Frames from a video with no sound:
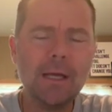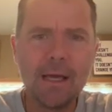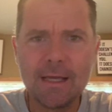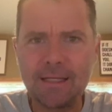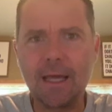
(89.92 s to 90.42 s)

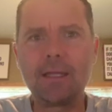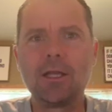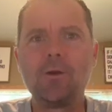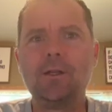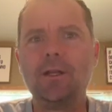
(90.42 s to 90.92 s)

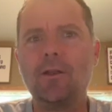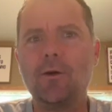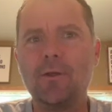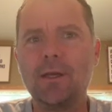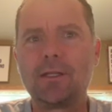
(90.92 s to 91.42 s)
Secondarily to
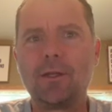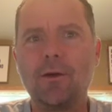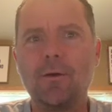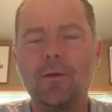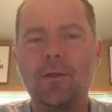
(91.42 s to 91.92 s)

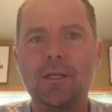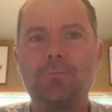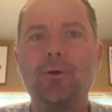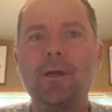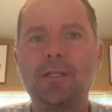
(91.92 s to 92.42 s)
this
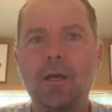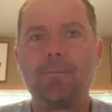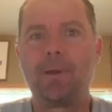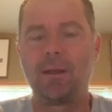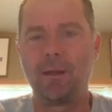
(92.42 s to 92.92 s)
brings
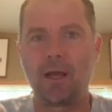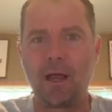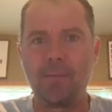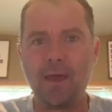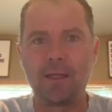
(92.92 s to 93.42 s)
up, and I
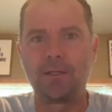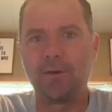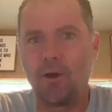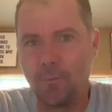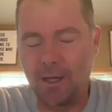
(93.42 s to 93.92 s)
make this
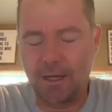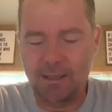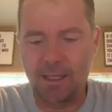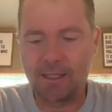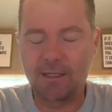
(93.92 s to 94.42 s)
video because
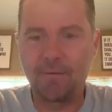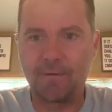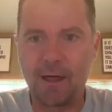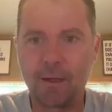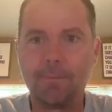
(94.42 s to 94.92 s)
this is a
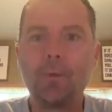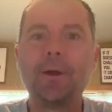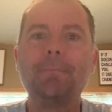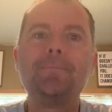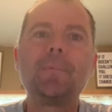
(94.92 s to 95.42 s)
valid
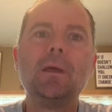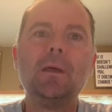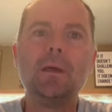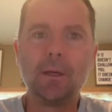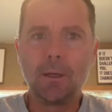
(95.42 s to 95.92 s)
point.
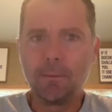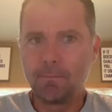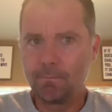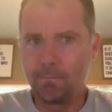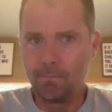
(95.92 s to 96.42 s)

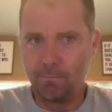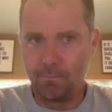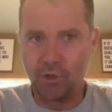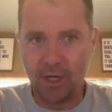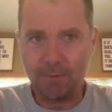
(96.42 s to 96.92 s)

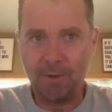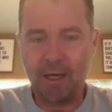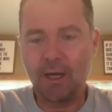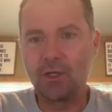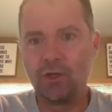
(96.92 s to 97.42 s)
Just
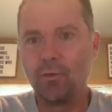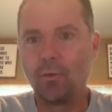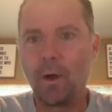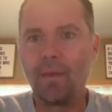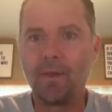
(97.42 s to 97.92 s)
because you
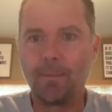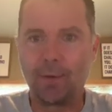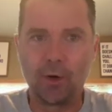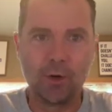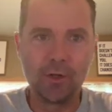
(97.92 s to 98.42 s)
run the
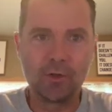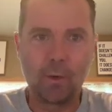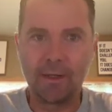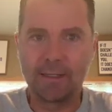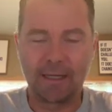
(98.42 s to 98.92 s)
purge
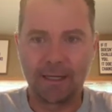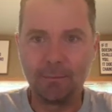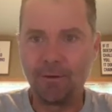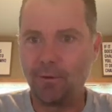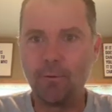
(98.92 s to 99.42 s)
one time,
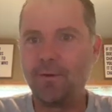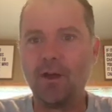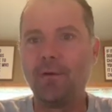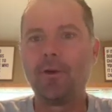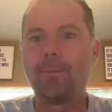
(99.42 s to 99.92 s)
if you've
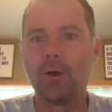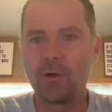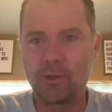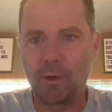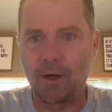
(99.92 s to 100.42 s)
never
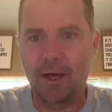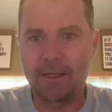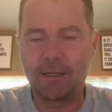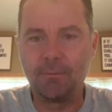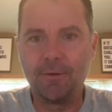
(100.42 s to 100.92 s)
purged with
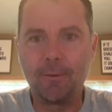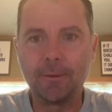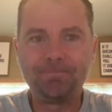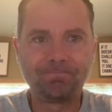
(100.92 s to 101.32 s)
Ahh-some before,